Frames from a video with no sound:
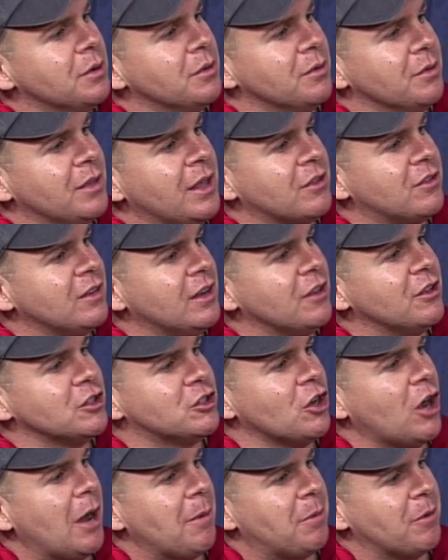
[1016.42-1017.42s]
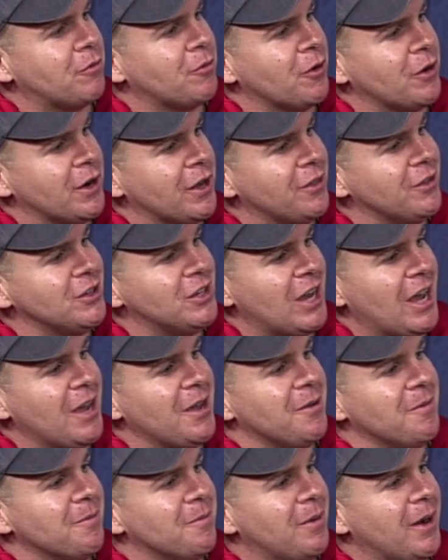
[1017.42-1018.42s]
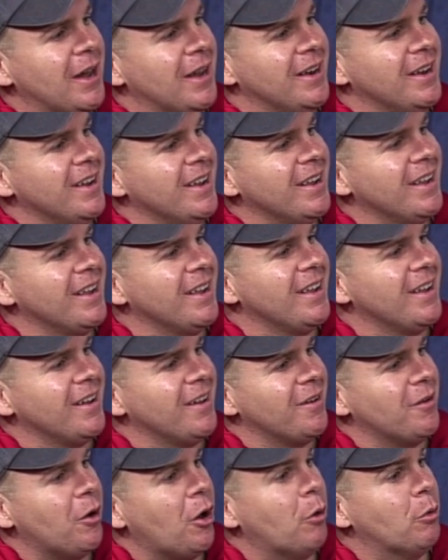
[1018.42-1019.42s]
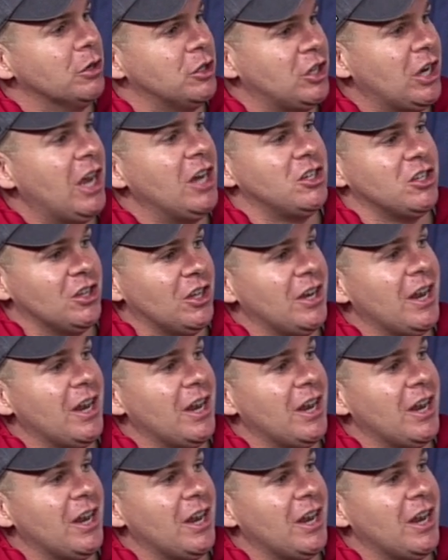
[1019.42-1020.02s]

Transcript: I mean, that's another topic for another day, but we're changing the